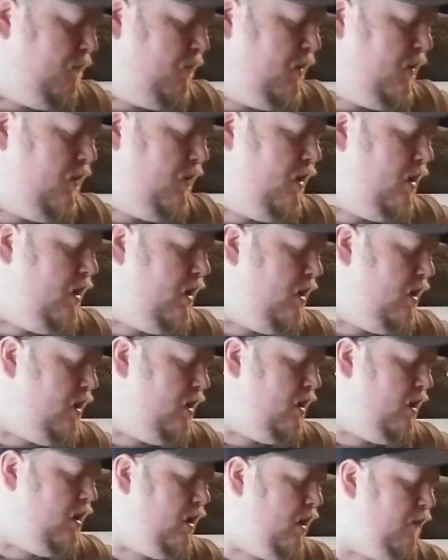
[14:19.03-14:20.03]
And
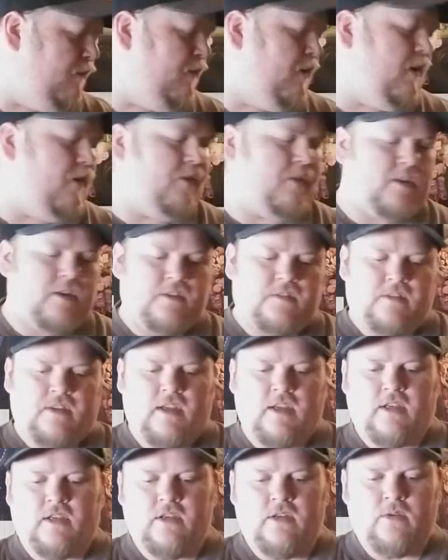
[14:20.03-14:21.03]
then I found this
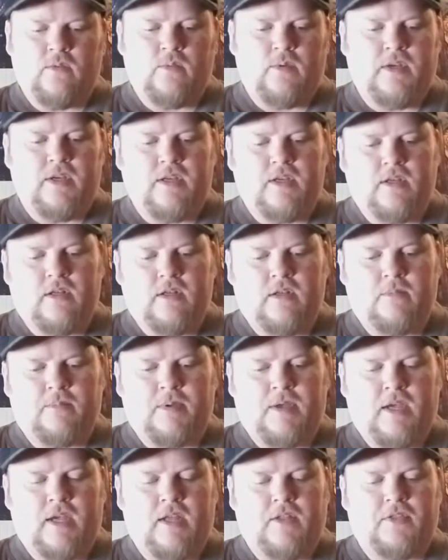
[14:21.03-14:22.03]
at Goodwill.
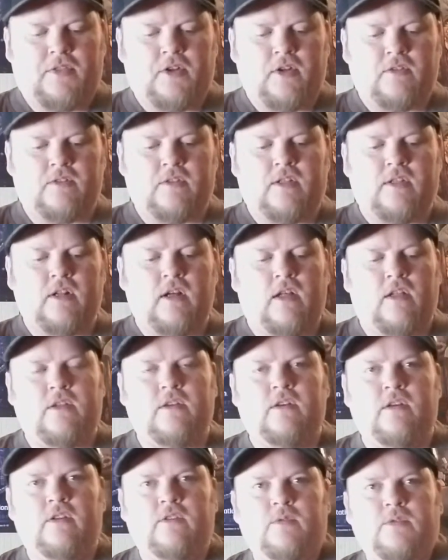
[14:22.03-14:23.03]
Paid
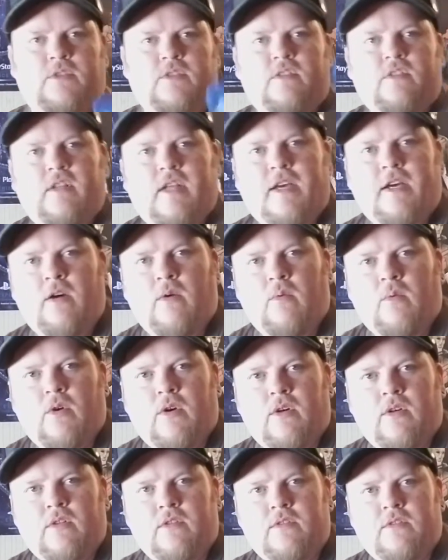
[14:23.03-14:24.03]
$13, which is Lego
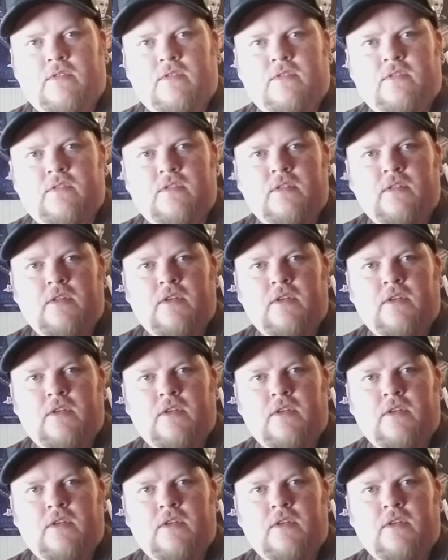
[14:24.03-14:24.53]
Worlds.